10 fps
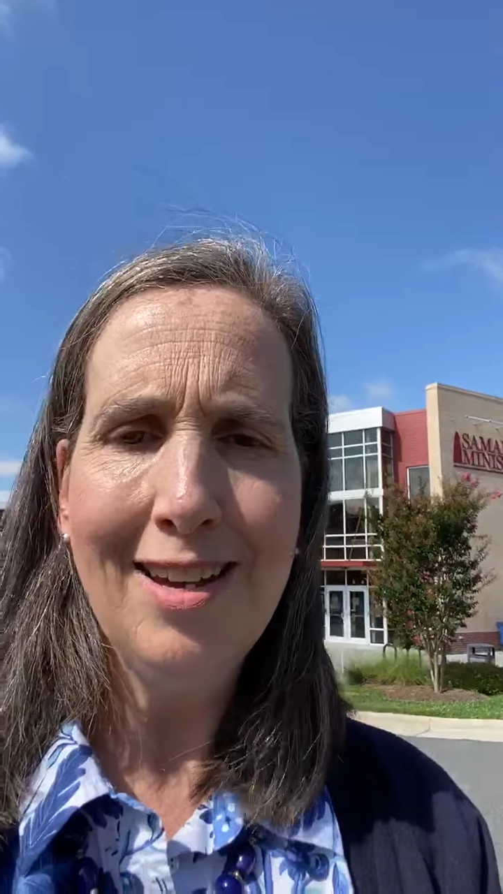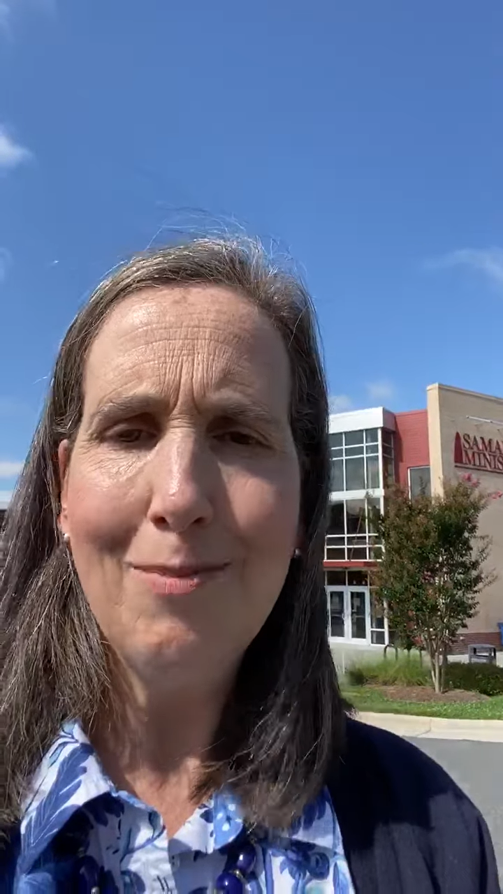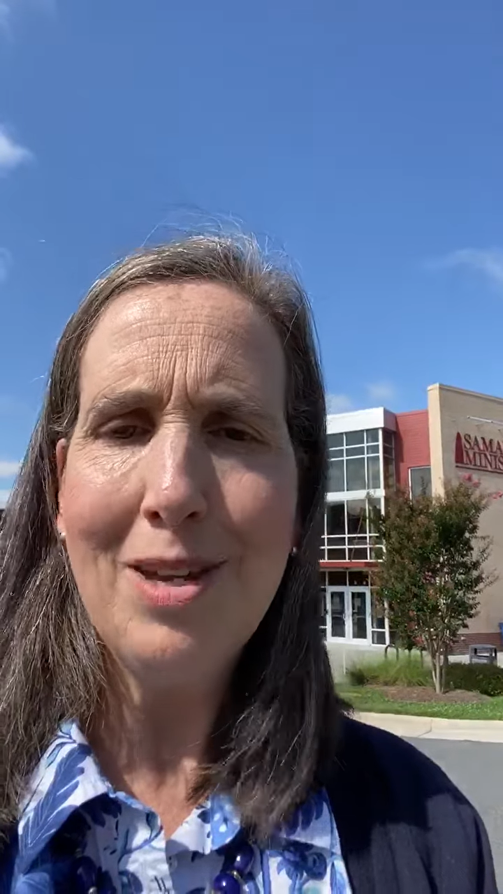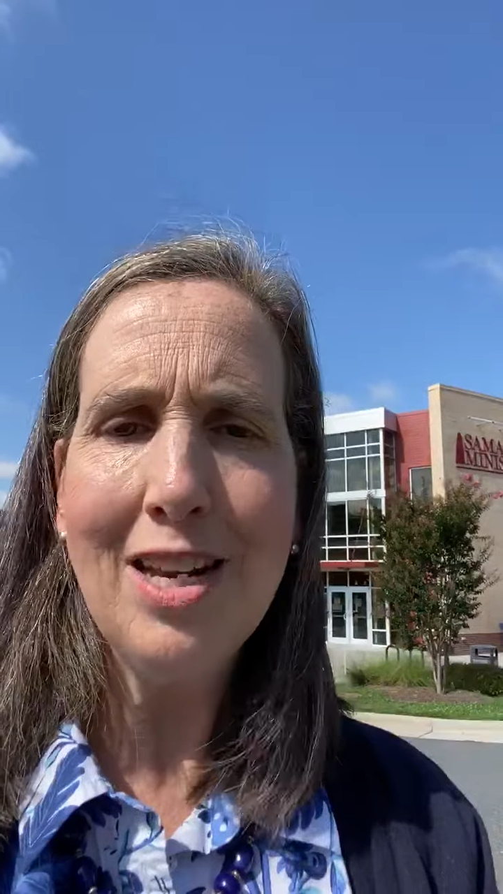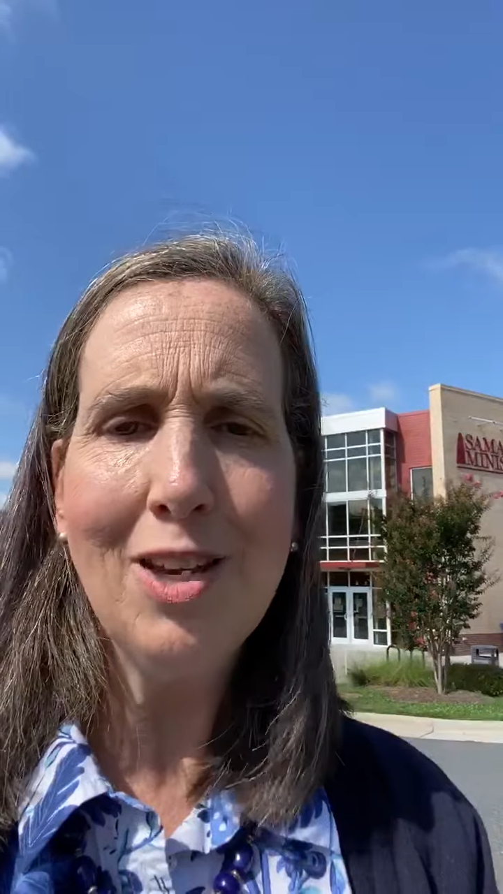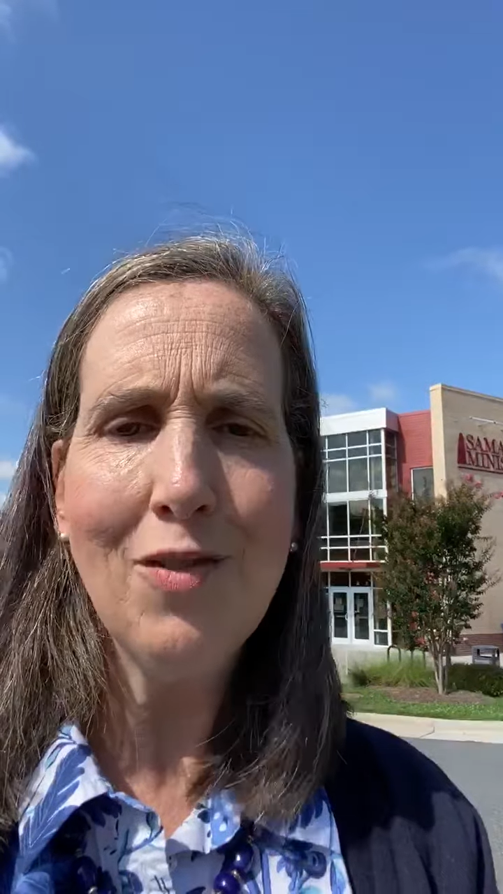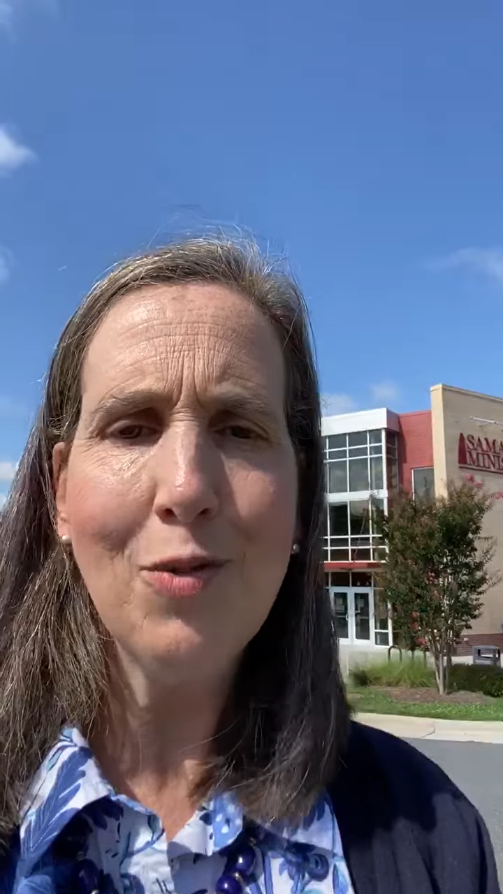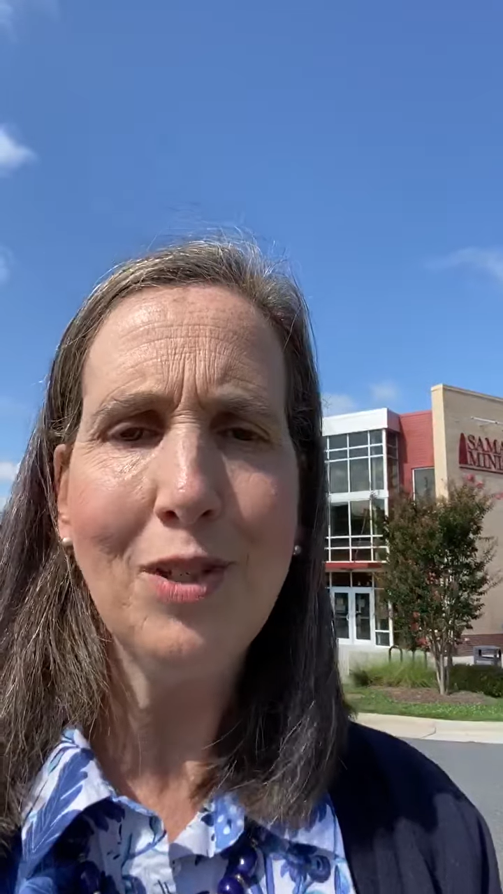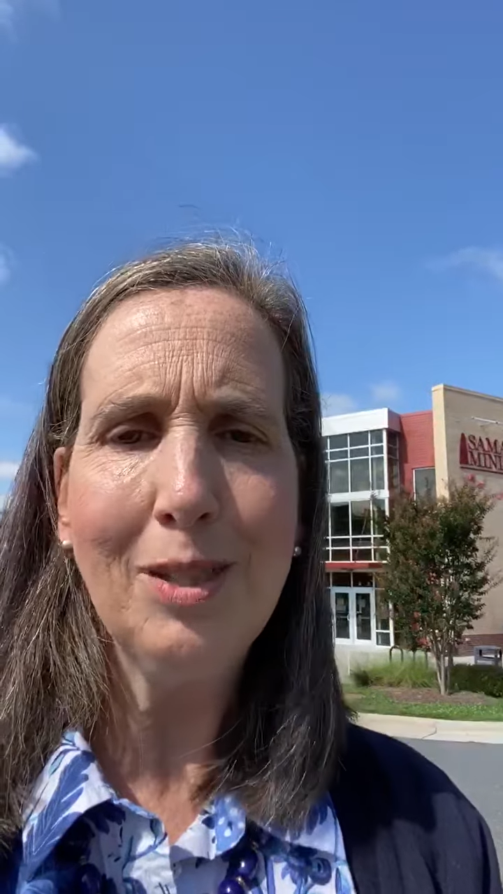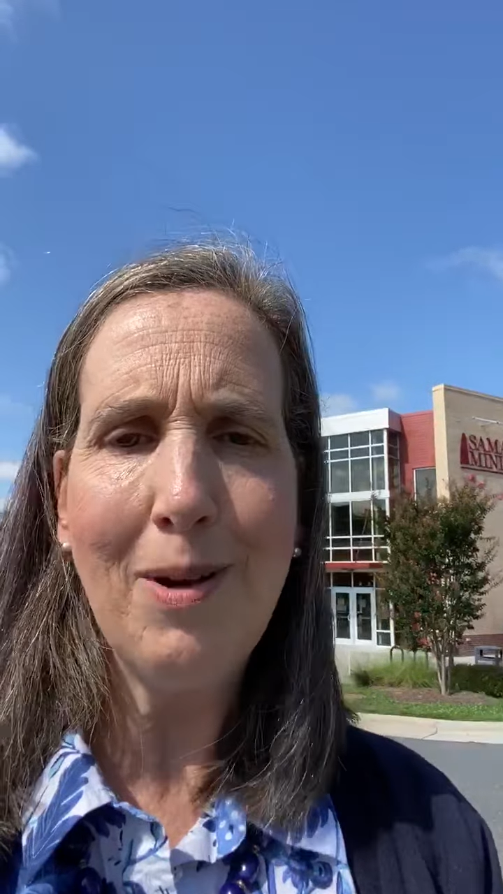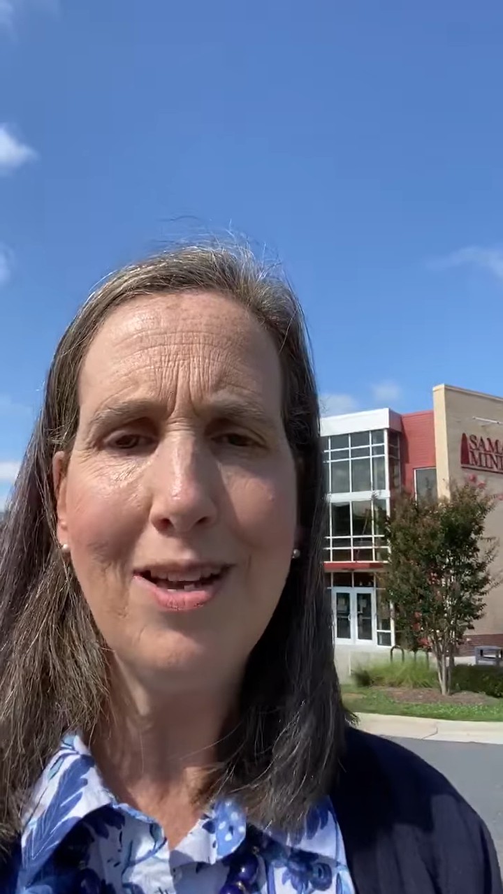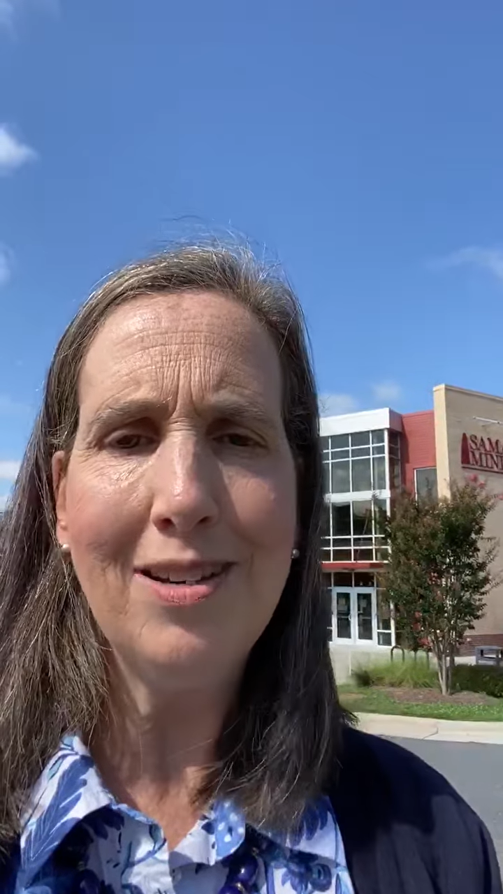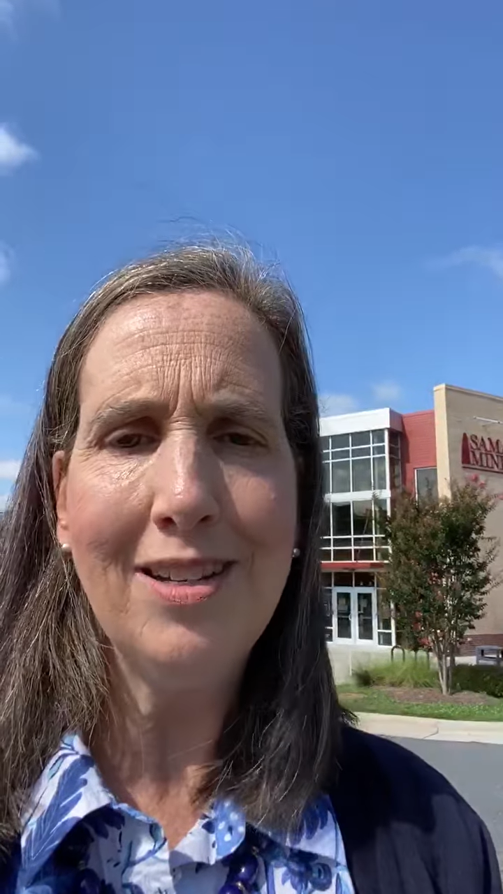Many of you responded